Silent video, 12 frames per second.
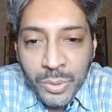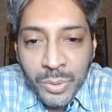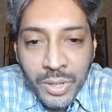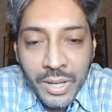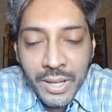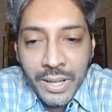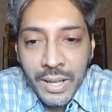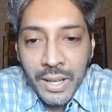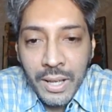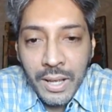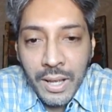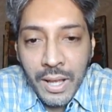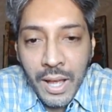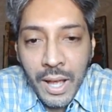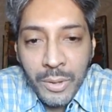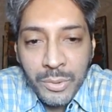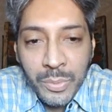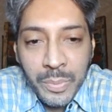to
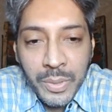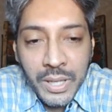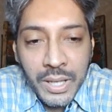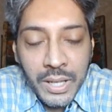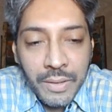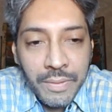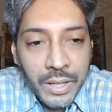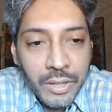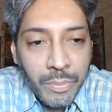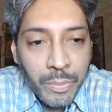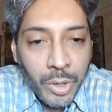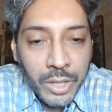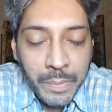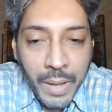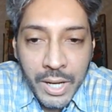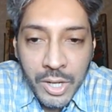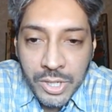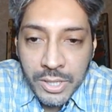How to Be an Effective
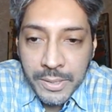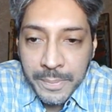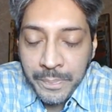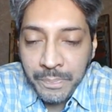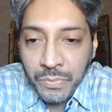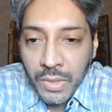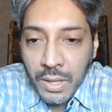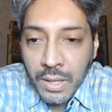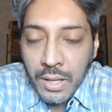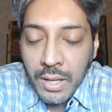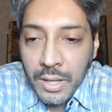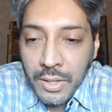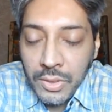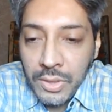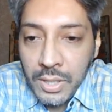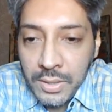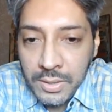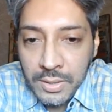Product Manager.
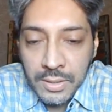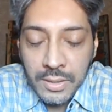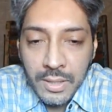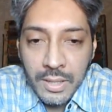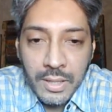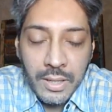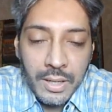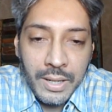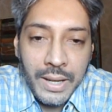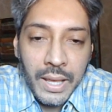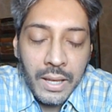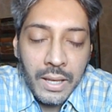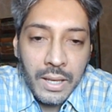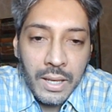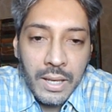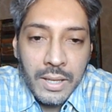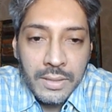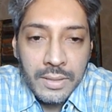This deck
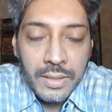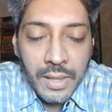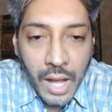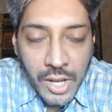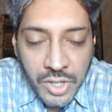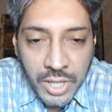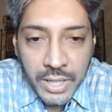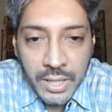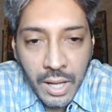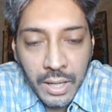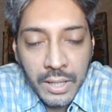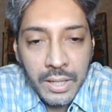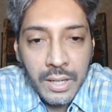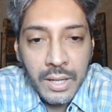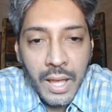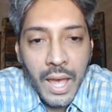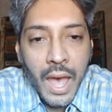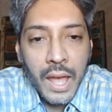is largely targeted
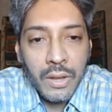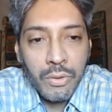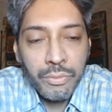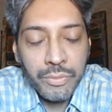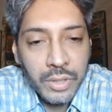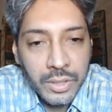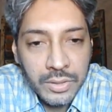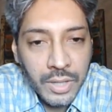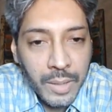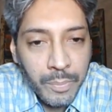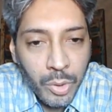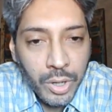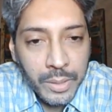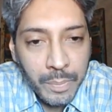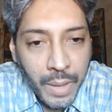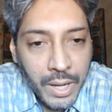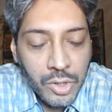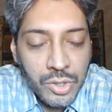at first-time product
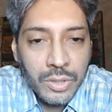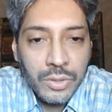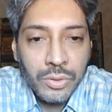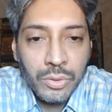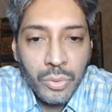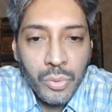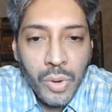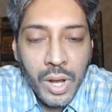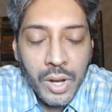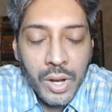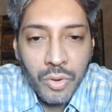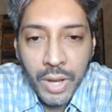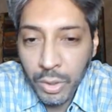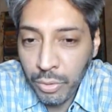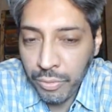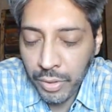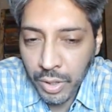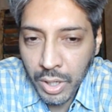managers who are trying
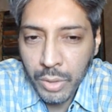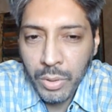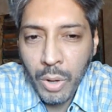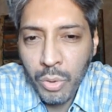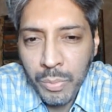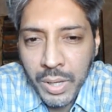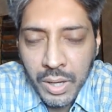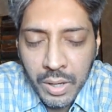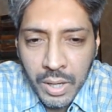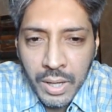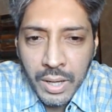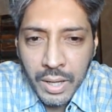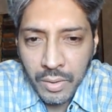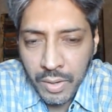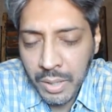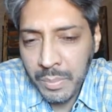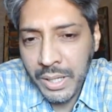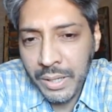to figure out how to be
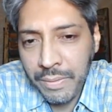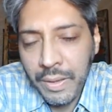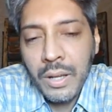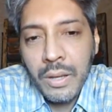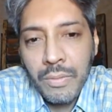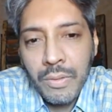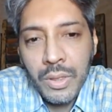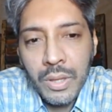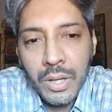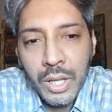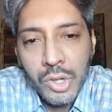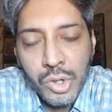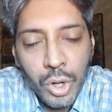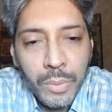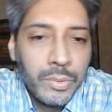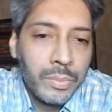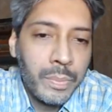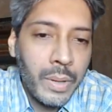incredibly effective in their day
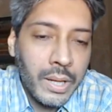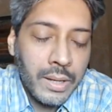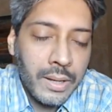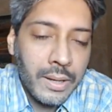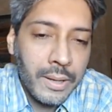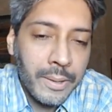jobs, but